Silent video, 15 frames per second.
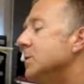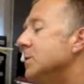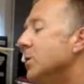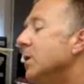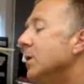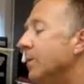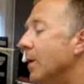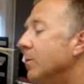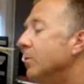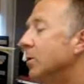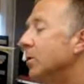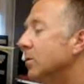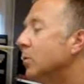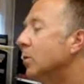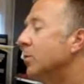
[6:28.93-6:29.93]
So anyway,
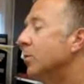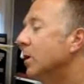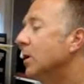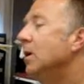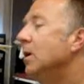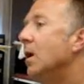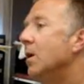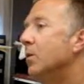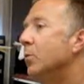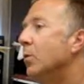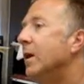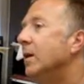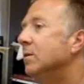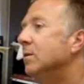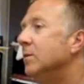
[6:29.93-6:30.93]
we're working on
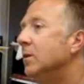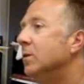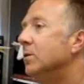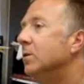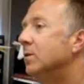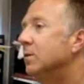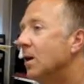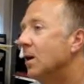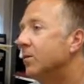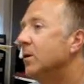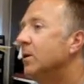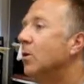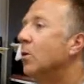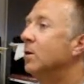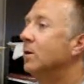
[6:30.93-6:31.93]
ways of either
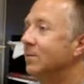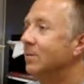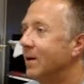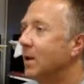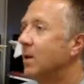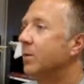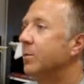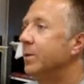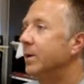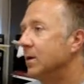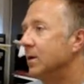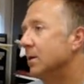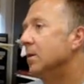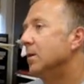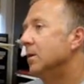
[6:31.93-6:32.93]
discovering or
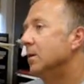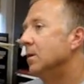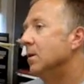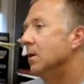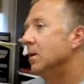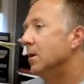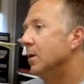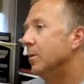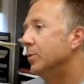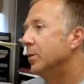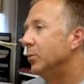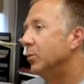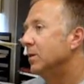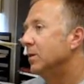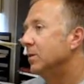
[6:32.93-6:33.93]
developing
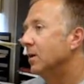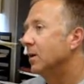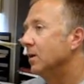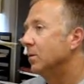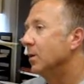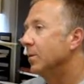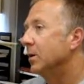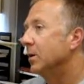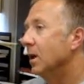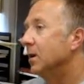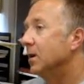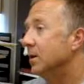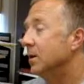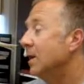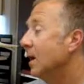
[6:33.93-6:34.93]
polymerase that can
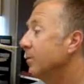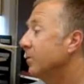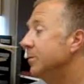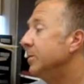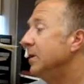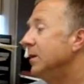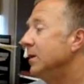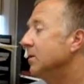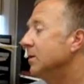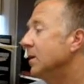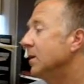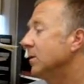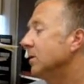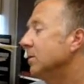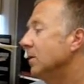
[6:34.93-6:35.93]
replicate it, and
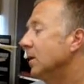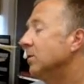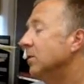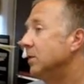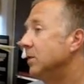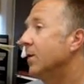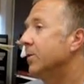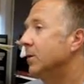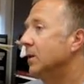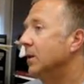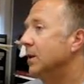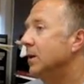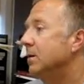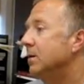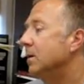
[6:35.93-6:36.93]
that's
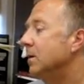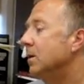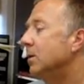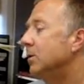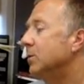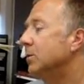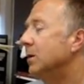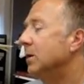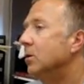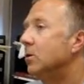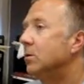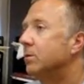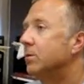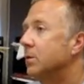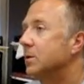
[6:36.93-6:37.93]
definitely an ultimate
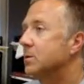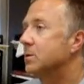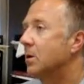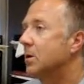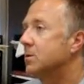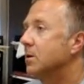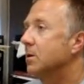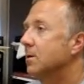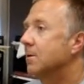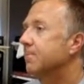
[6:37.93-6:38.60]
goal for this project.